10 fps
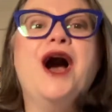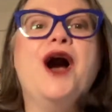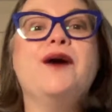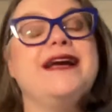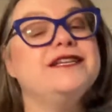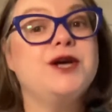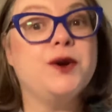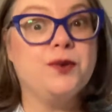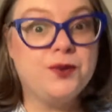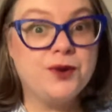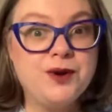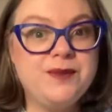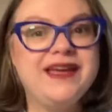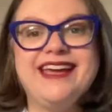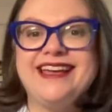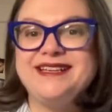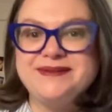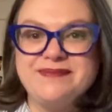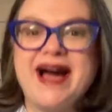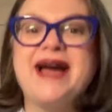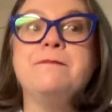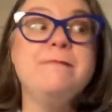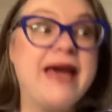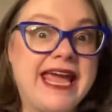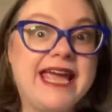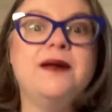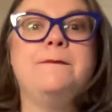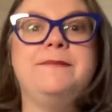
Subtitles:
Okay, so Ruby is my main